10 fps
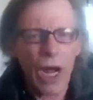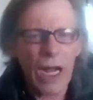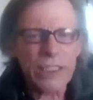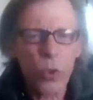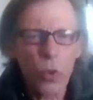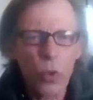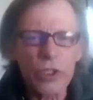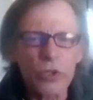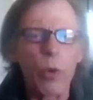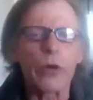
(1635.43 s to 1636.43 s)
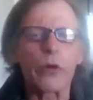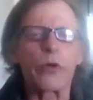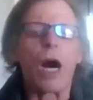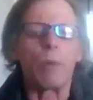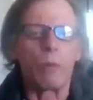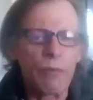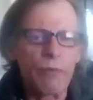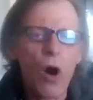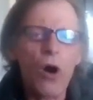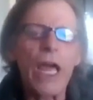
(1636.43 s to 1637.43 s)
I stole this record album,
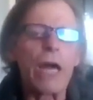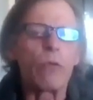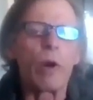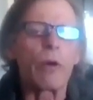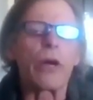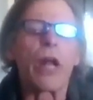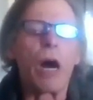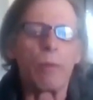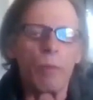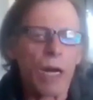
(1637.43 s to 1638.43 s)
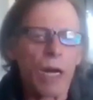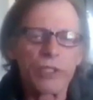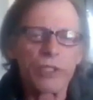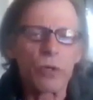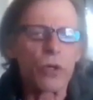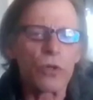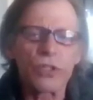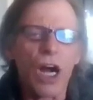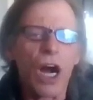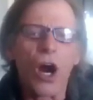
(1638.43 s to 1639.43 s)
Fog Hat record album, out of some
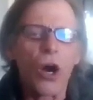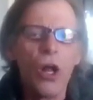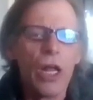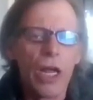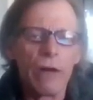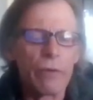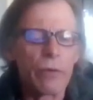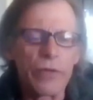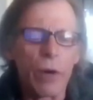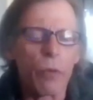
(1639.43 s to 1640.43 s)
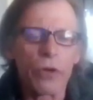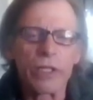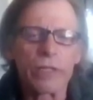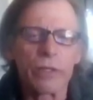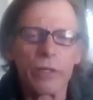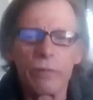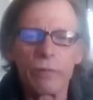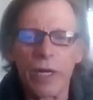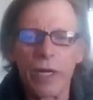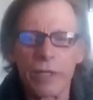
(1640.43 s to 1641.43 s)
girl's car that worked at
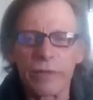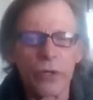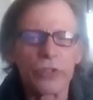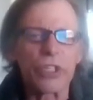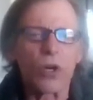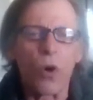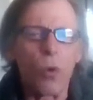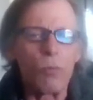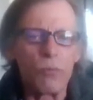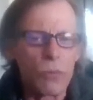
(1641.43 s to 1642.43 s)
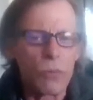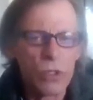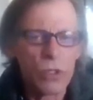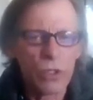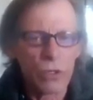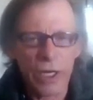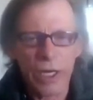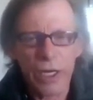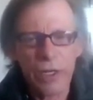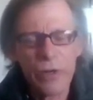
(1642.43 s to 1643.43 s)
the nursing home.
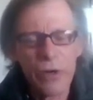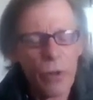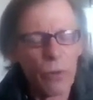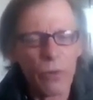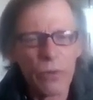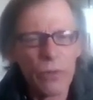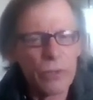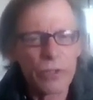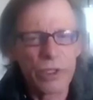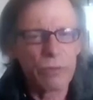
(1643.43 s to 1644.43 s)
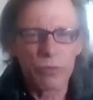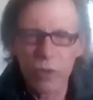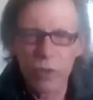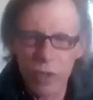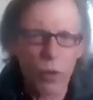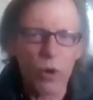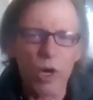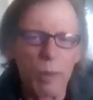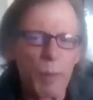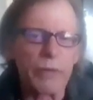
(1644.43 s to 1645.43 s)
Okay, she was really broke
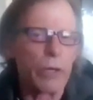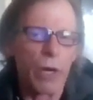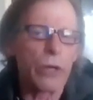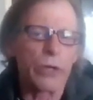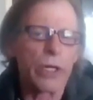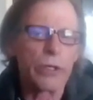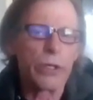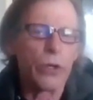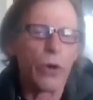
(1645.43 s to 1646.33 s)
up about that record, and